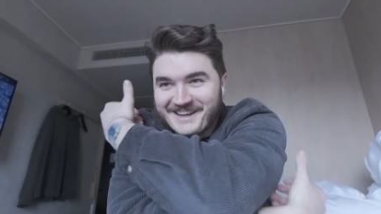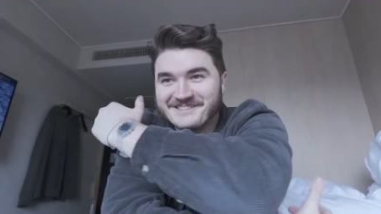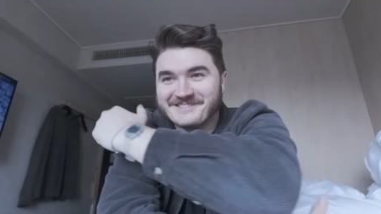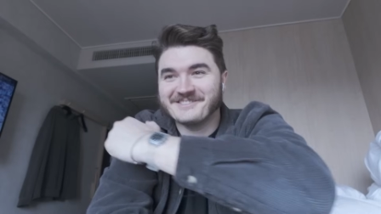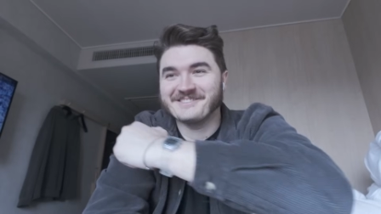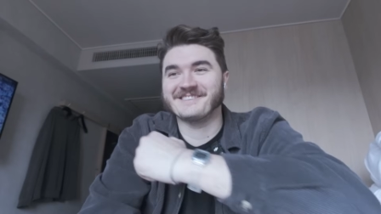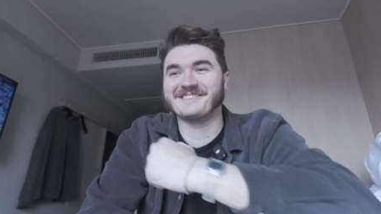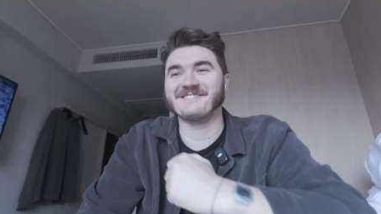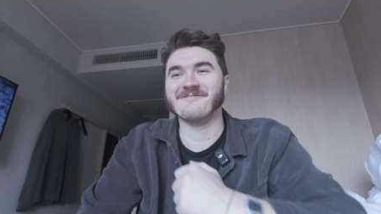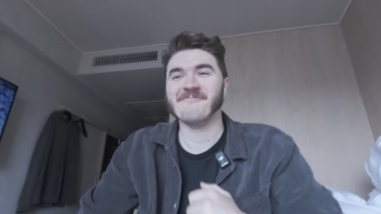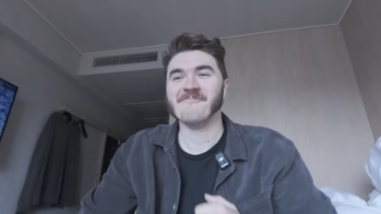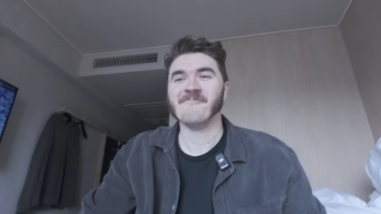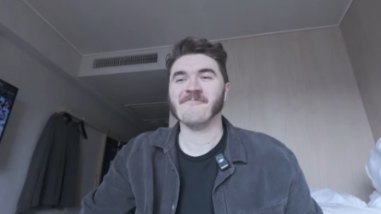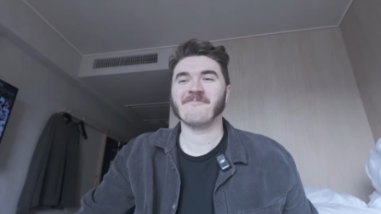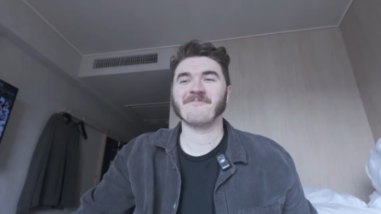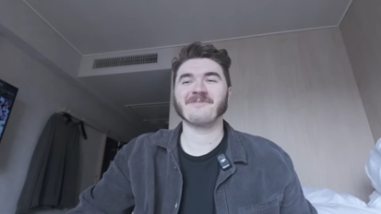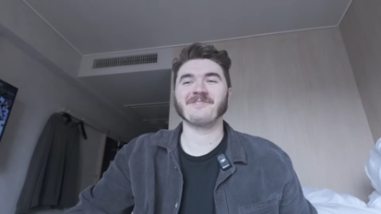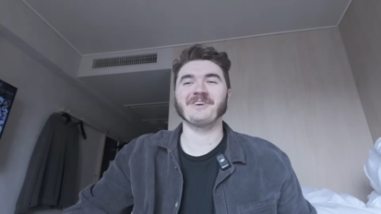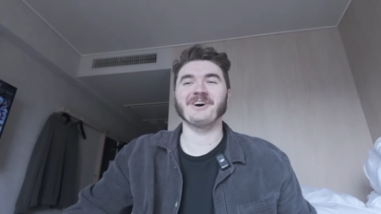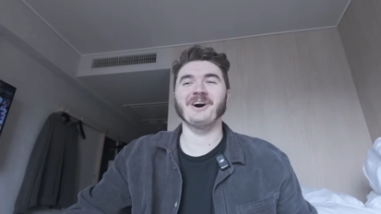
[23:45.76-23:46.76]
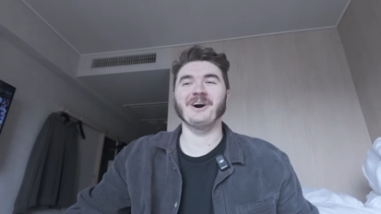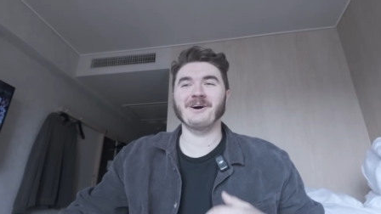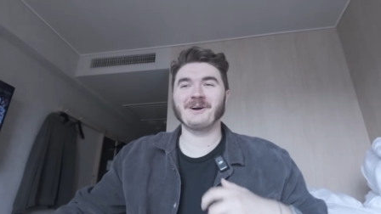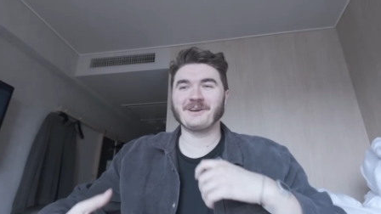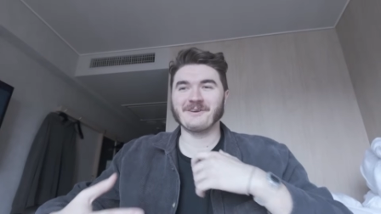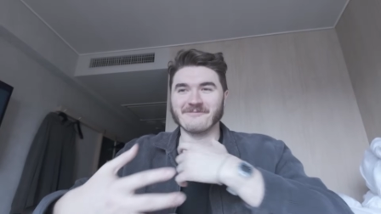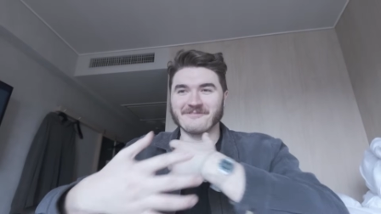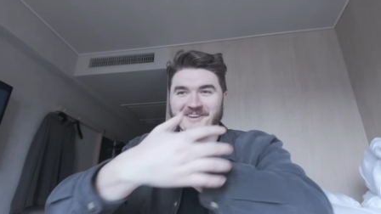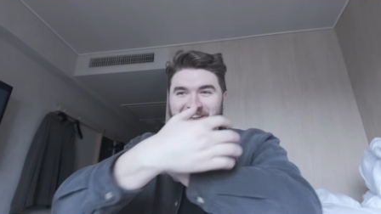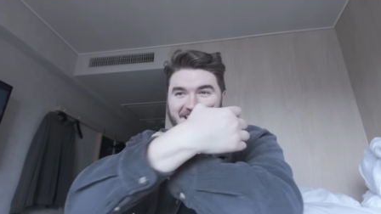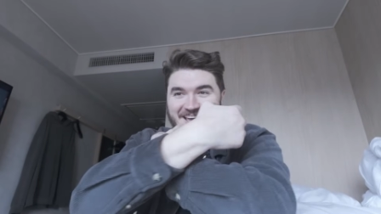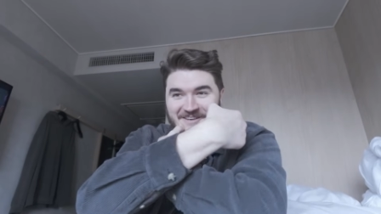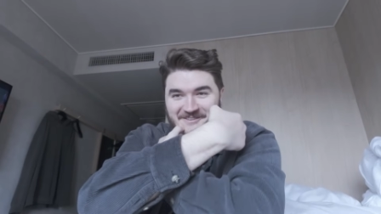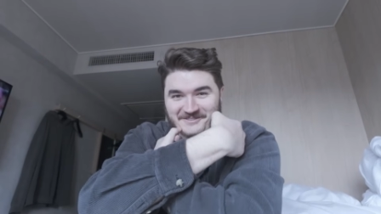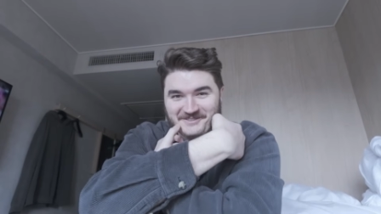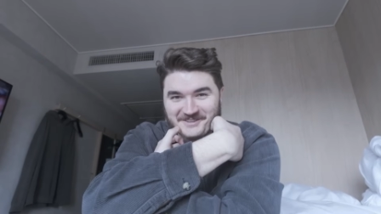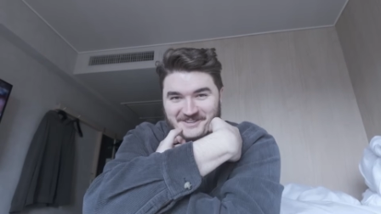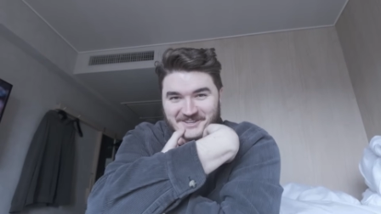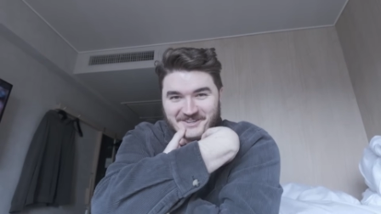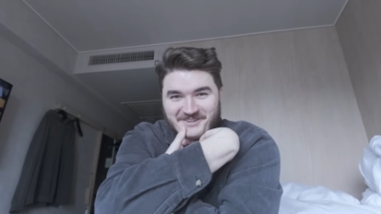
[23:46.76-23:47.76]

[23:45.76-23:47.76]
I just the hug of death. Dude.